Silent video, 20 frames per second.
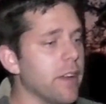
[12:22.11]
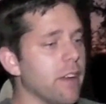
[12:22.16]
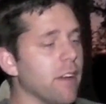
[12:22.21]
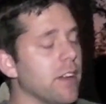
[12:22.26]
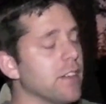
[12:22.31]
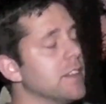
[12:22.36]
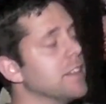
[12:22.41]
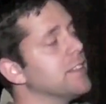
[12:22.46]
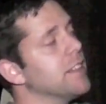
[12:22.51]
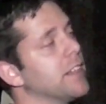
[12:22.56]

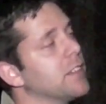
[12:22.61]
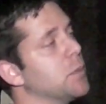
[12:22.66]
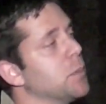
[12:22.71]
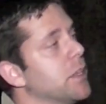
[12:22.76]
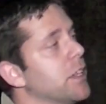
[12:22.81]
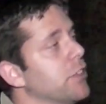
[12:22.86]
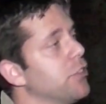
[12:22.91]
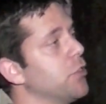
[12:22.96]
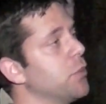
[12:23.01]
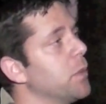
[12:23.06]
here on this
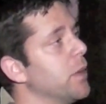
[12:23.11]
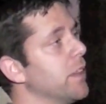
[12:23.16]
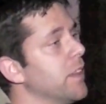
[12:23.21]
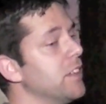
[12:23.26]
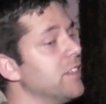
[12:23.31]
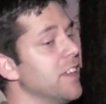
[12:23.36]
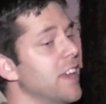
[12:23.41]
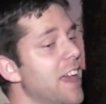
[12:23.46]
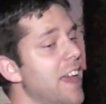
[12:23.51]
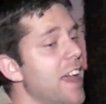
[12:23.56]
expedition with
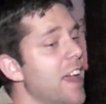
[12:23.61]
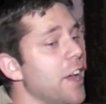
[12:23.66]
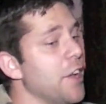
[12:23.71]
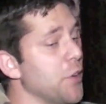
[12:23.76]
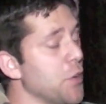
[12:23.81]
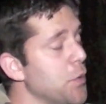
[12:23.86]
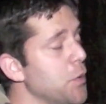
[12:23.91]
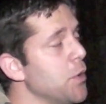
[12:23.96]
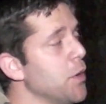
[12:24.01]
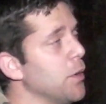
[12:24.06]
us.
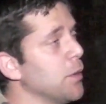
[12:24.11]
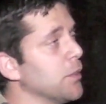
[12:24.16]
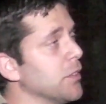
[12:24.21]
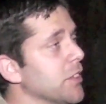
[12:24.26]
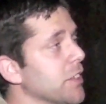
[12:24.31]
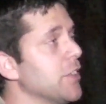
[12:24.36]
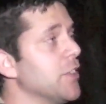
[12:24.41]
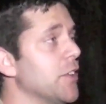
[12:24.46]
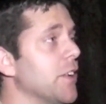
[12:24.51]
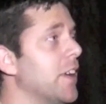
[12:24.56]
And who
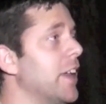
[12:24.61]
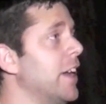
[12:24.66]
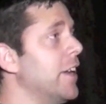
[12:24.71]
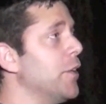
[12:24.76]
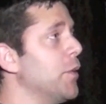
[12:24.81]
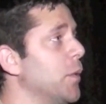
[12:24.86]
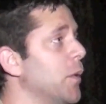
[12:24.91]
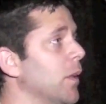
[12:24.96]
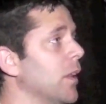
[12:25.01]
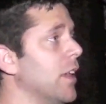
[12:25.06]
knows, this third
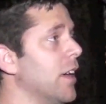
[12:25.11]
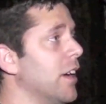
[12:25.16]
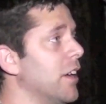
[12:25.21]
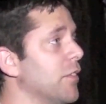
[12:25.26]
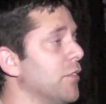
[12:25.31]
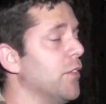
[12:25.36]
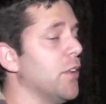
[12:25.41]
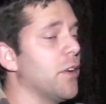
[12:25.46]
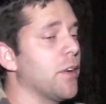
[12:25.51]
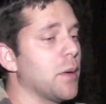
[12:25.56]

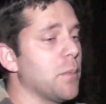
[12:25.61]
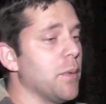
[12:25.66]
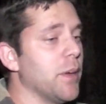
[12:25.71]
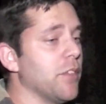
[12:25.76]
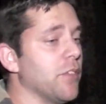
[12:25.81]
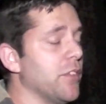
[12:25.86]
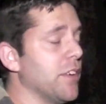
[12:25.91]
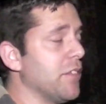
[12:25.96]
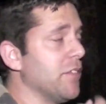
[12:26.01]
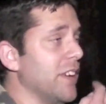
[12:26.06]
annual Florida
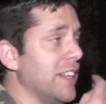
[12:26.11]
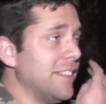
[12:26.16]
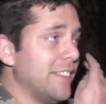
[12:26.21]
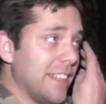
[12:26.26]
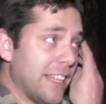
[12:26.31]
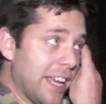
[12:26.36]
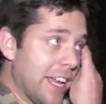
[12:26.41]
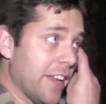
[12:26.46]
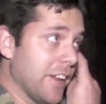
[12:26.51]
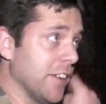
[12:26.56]
Bigfoot
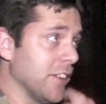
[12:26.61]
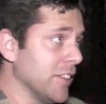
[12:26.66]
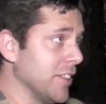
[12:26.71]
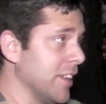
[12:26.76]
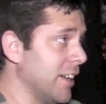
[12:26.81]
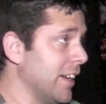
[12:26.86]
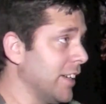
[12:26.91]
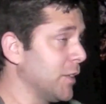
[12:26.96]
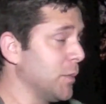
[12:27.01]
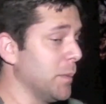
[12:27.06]

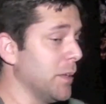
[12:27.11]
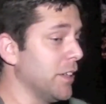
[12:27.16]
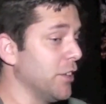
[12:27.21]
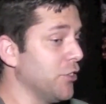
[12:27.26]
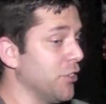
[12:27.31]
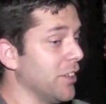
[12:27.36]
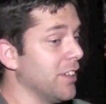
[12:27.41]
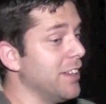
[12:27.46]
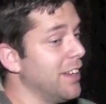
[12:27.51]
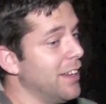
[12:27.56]
Investigators
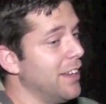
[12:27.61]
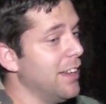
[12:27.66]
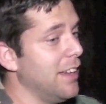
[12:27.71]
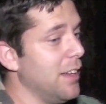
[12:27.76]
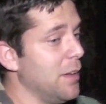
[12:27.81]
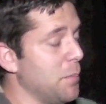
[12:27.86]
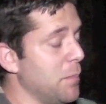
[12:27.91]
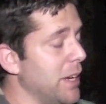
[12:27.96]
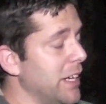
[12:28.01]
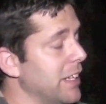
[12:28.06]
expedition
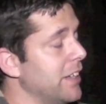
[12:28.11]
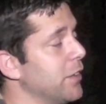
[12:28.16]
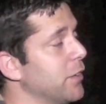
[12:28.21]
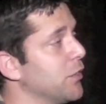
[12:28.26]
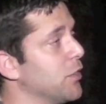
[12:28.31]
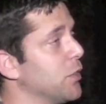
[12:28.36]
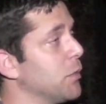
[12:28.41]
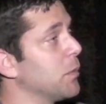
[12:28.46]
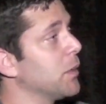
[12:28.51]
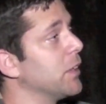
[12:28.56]
might
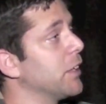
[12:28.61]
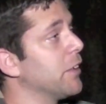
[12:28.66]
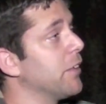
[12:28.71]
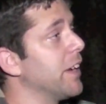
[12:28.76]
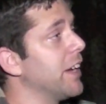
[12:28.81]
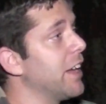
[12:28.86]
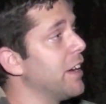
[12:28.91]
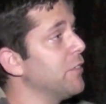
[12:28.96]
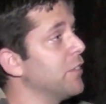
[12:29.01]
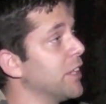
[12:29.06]
yield some really
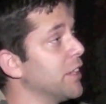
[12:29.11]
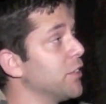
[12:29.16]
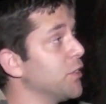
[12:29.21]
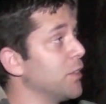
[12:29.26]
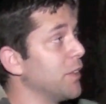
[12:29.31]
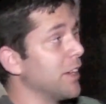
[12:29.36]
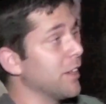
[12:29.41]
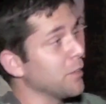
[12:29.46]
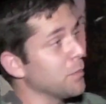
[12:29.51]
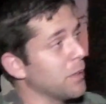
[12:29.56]
great evidence.
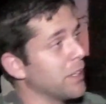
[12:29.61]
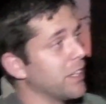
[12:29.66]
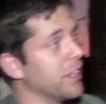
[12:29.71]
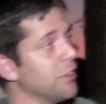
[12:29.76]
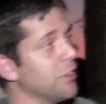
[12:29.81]
So you guys might